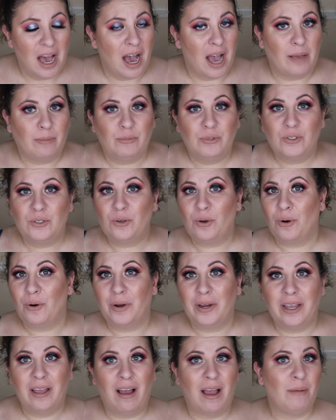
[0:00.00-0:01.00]
I'm
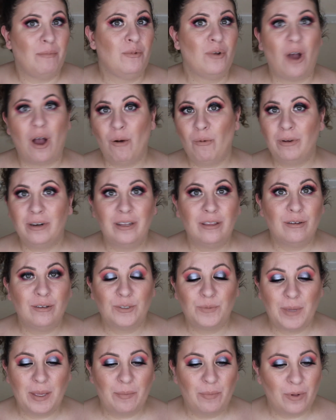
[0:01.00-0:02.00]
sorry, I'm not one of
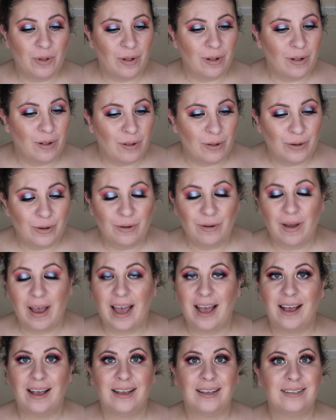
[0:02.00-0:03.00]
those people who
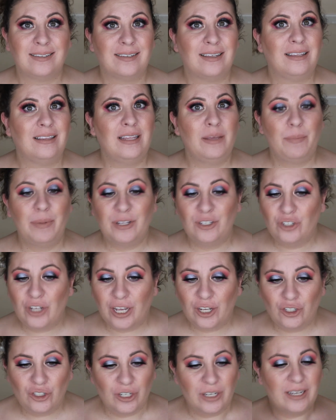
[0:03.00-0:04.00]
has lip
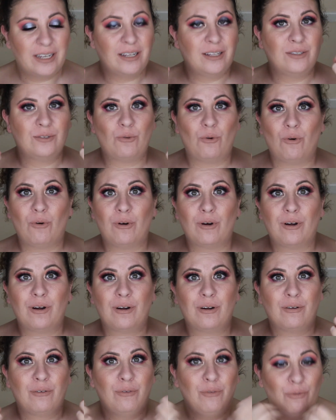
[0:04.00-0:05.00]
injections
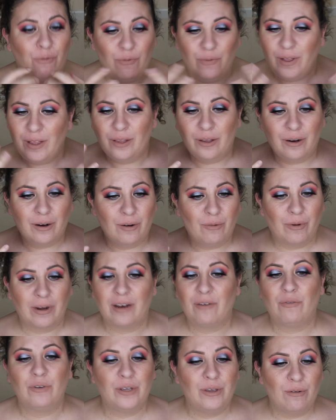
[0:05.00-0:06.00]
or filler,
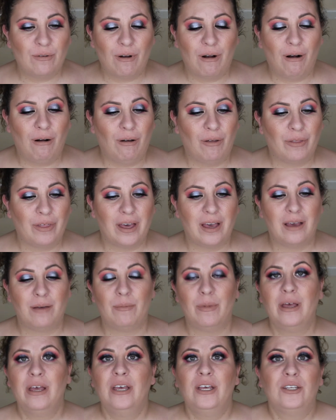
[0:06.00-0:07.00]
whatever you call
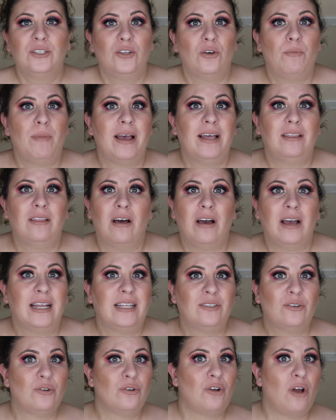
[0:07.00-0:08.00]
them, so my
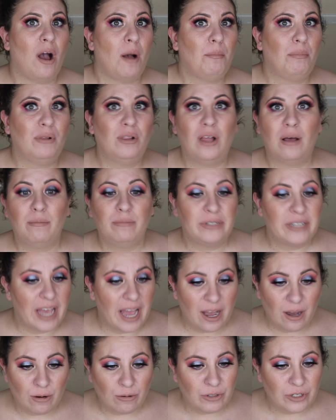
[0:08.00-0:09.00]
lines are not plumped
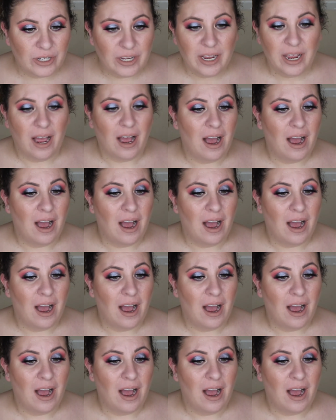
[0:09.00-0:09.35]
out.